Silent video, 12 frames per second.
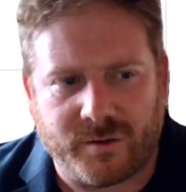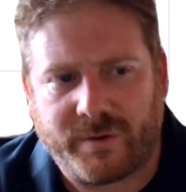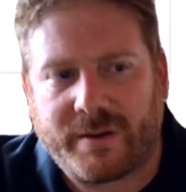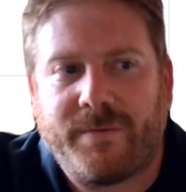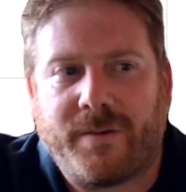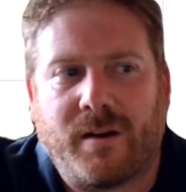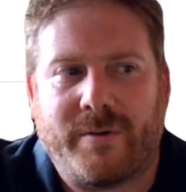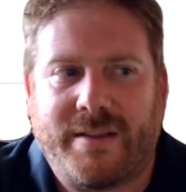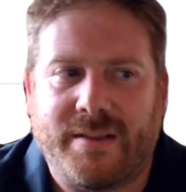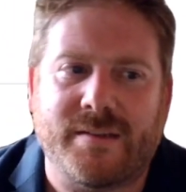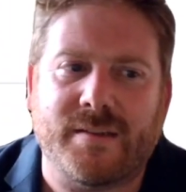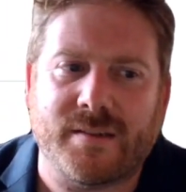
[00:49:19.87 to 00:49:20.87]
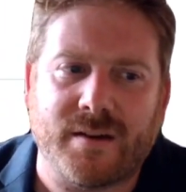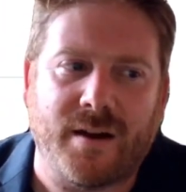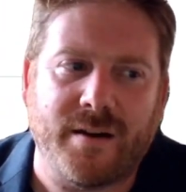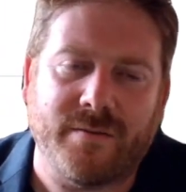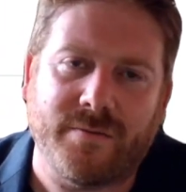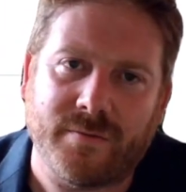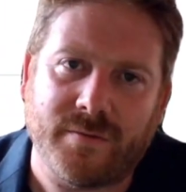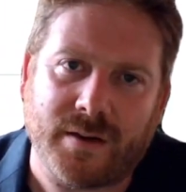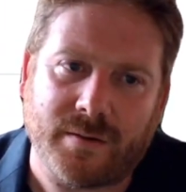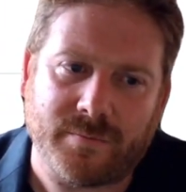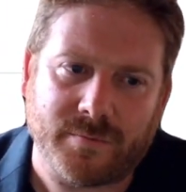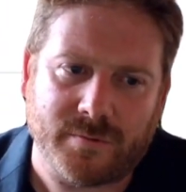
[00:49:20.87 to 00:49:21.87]
following this kind of
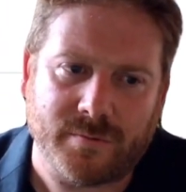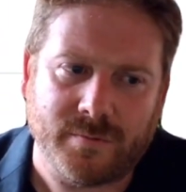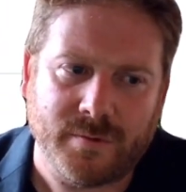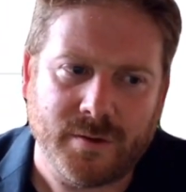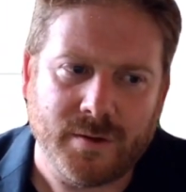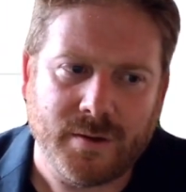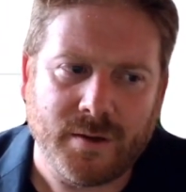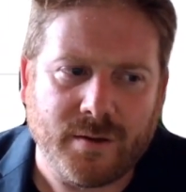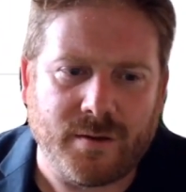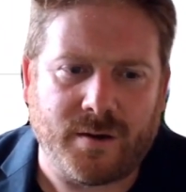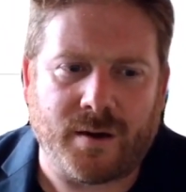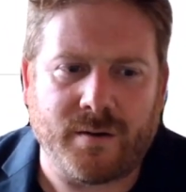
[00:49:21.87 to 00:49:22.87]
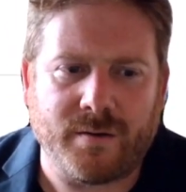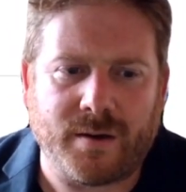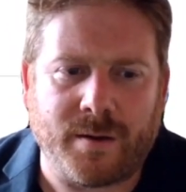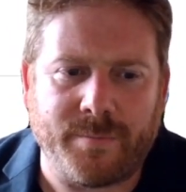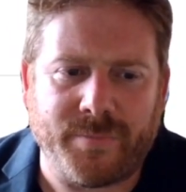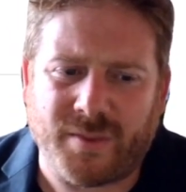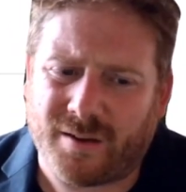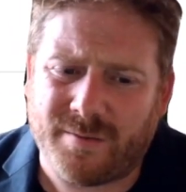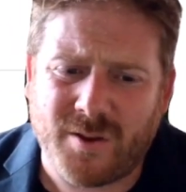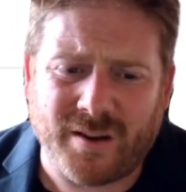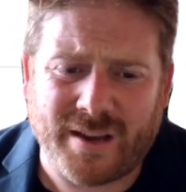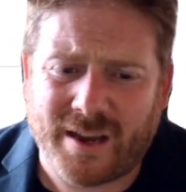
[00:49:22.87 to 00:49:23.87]
rule. The
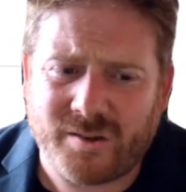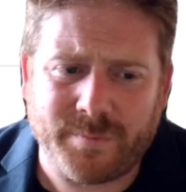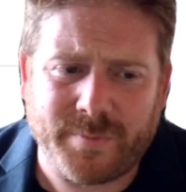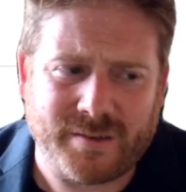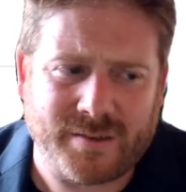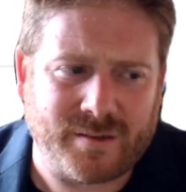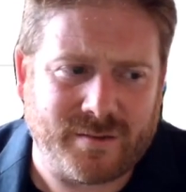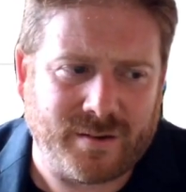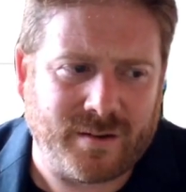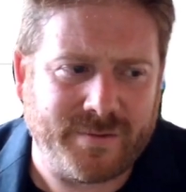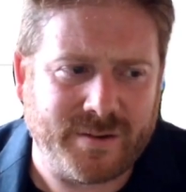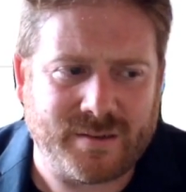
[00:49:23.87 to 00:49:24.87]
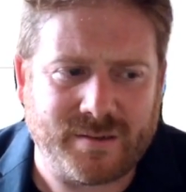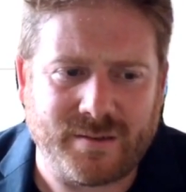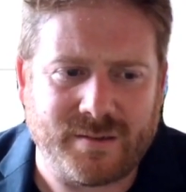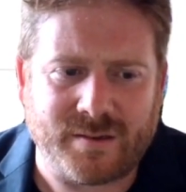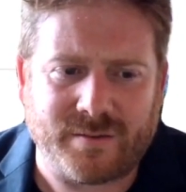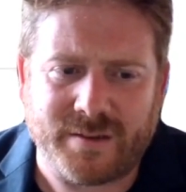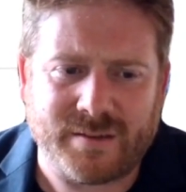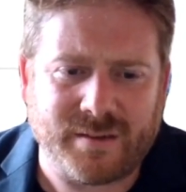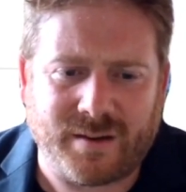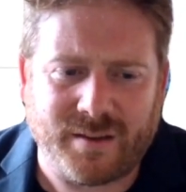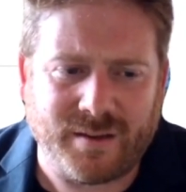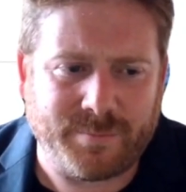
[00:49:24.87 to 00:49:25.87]
communication piece is obvious.
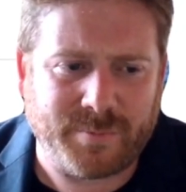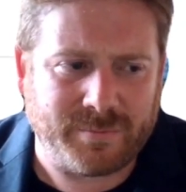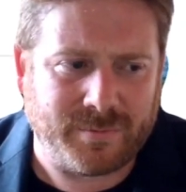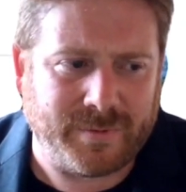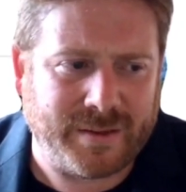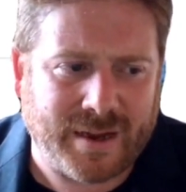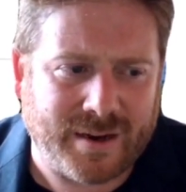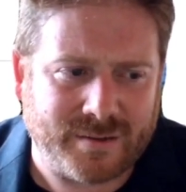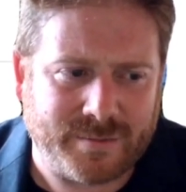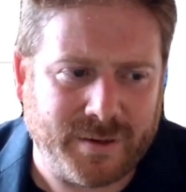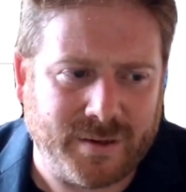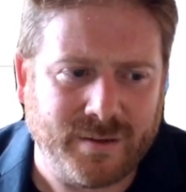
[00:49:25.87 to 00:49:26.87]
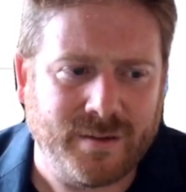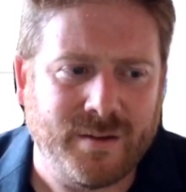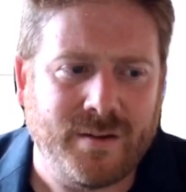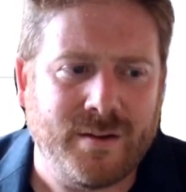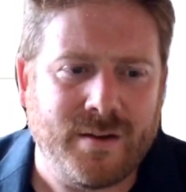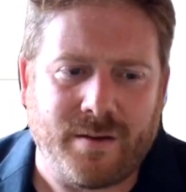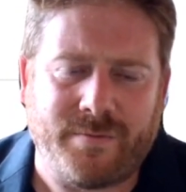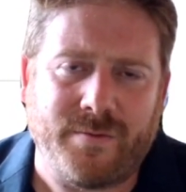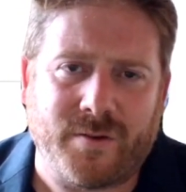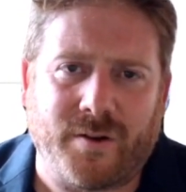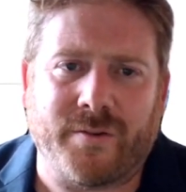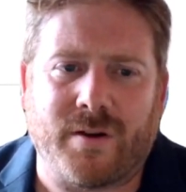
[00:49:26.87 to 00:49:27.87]
I think probably the hardest bit. If you've
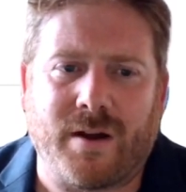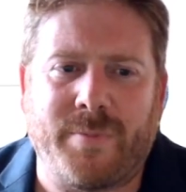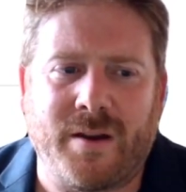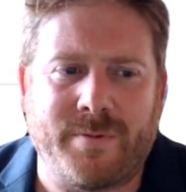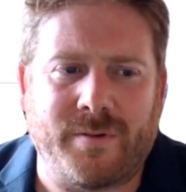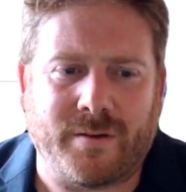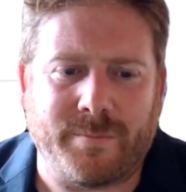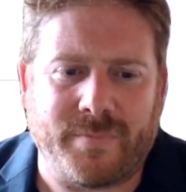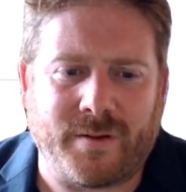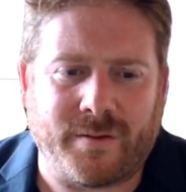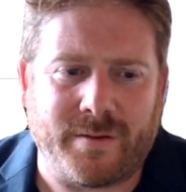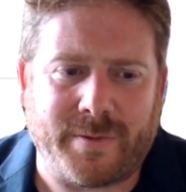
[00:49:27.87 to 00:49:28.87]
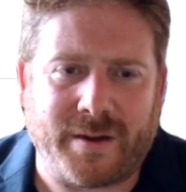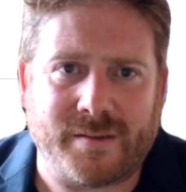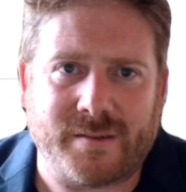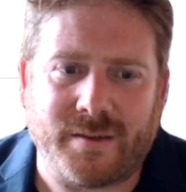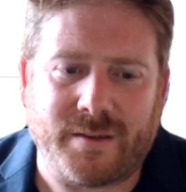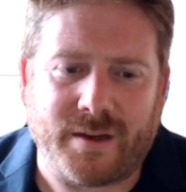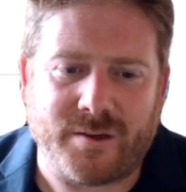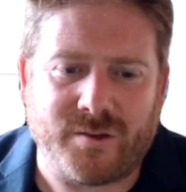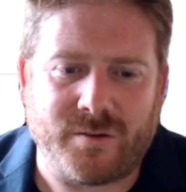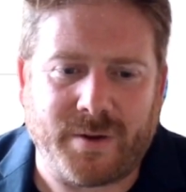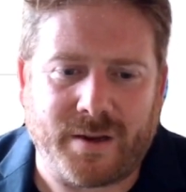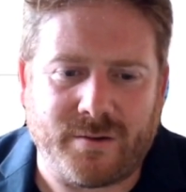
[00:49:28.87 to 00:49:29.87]
got the right people on the bus, then you
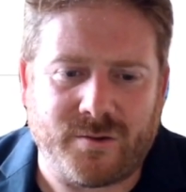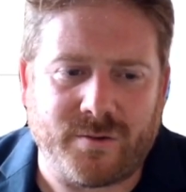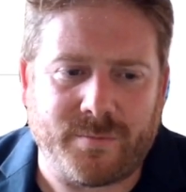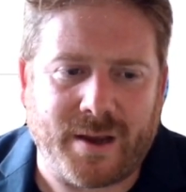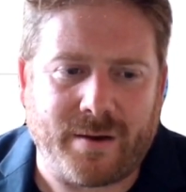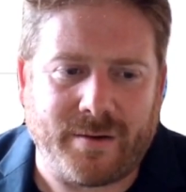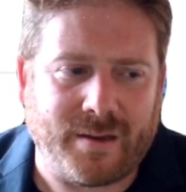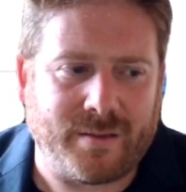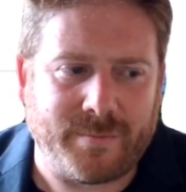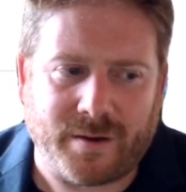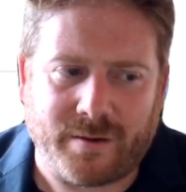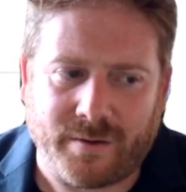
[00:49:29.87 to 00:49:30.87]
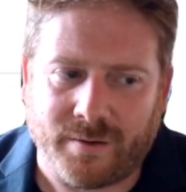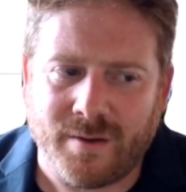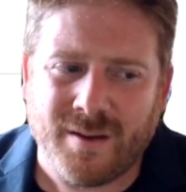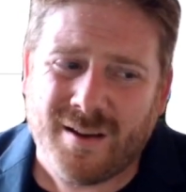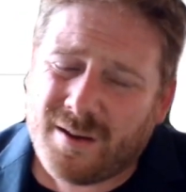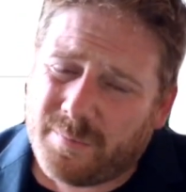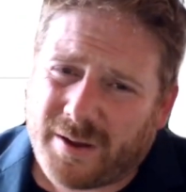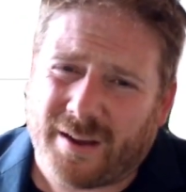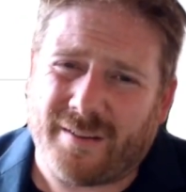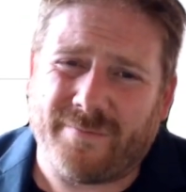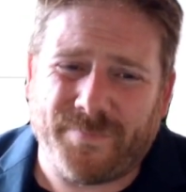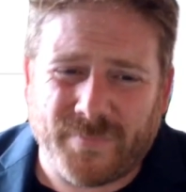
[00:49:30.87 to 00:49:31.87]
should be able to get them going.
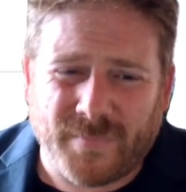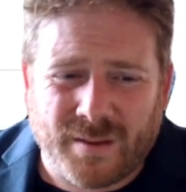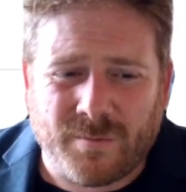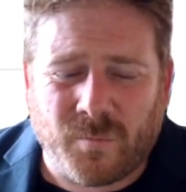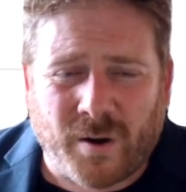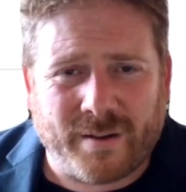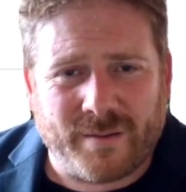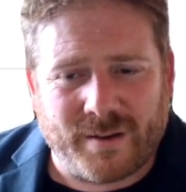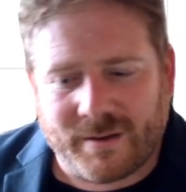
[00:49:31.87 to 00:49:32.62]
But one of the